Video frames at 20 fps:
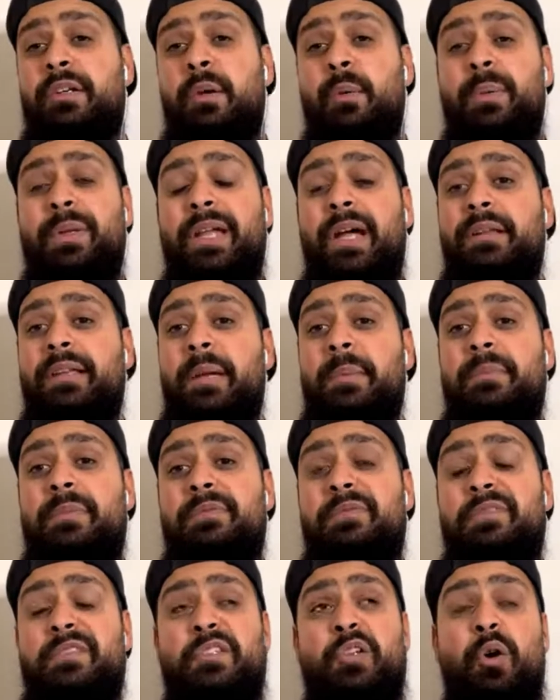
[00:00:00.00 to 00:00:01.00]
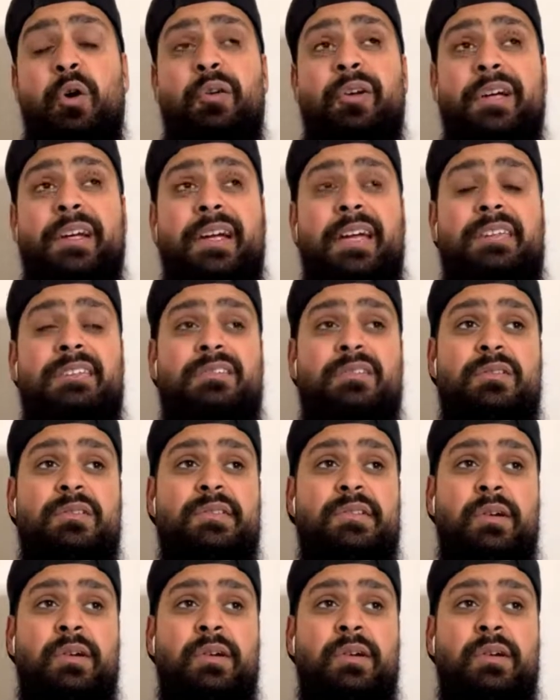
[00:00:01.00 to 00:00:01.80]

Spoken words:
without them even scoring against us.